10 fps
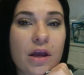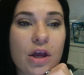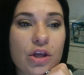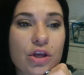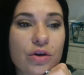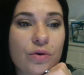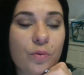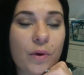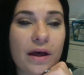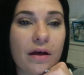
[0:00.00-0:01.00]
you
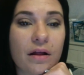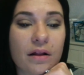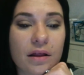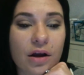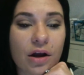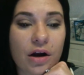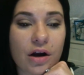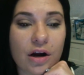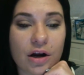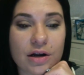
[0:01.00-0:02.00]
will
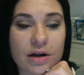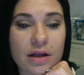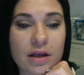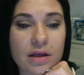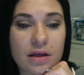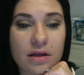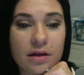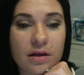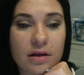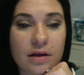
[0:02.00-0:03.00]
earn
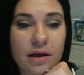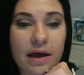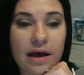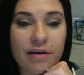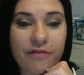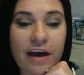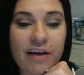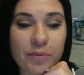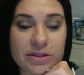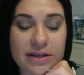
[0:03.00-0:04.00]

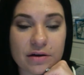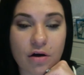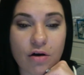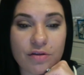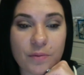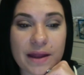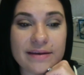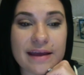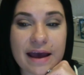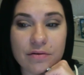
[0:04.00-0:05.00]
5% all the way
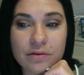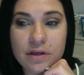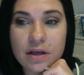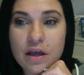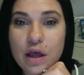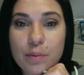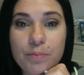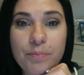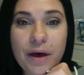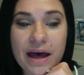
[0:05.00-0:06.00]
down.
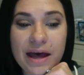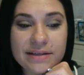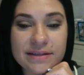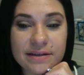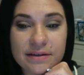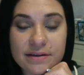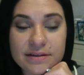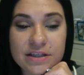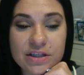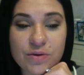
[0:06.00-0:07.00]
But
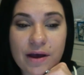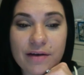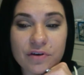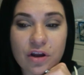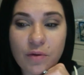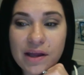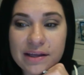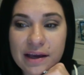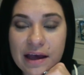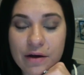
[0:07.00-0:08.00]
since you have no
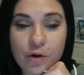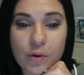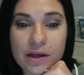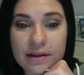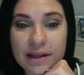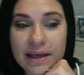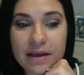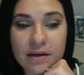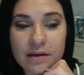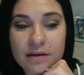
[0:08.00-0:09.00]
idea how
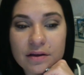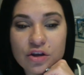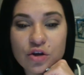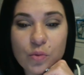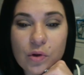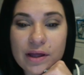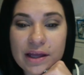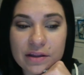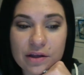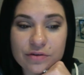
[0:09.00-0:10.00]
quickly you will
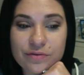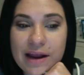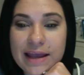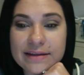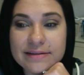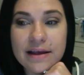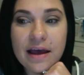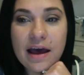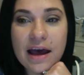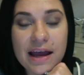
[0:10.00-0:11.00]
hit those ranks,
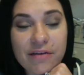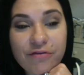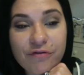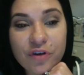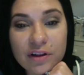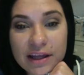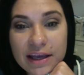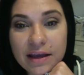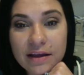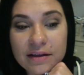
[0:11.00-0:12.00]
I
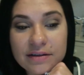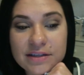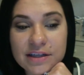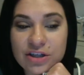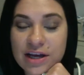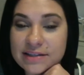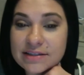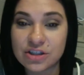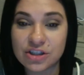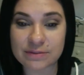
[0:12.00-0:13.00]
fully
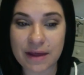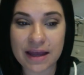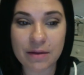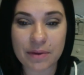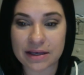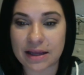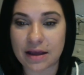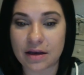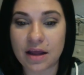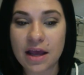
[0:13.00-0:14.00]
suggest, just my
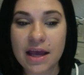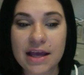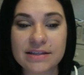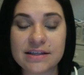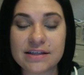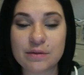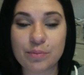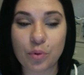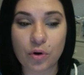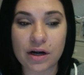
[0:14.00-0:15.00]
opinion, is to
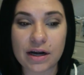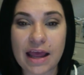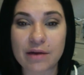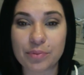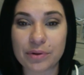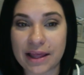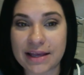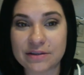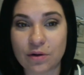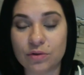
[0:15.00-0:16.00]
support and
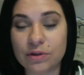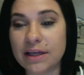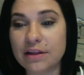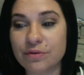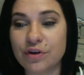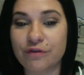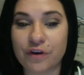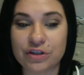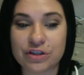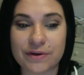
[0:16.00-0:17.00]
place only through your
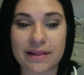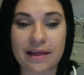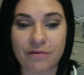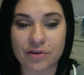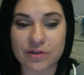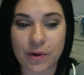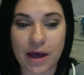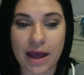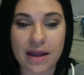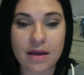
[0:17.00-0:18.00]
first 3 levels,
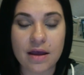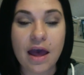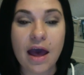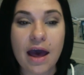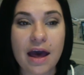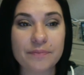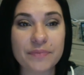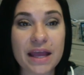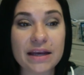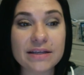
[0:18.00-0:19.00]
okay?
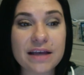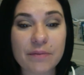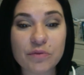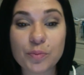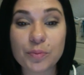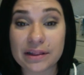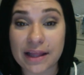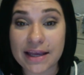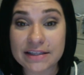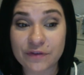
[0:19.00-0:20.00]
Anytime you
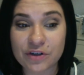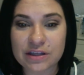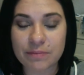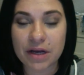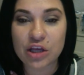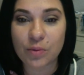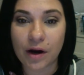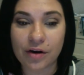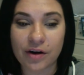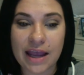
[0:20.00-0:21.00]
place for somebody, you
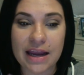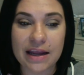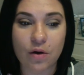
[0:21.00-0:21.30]
are creating a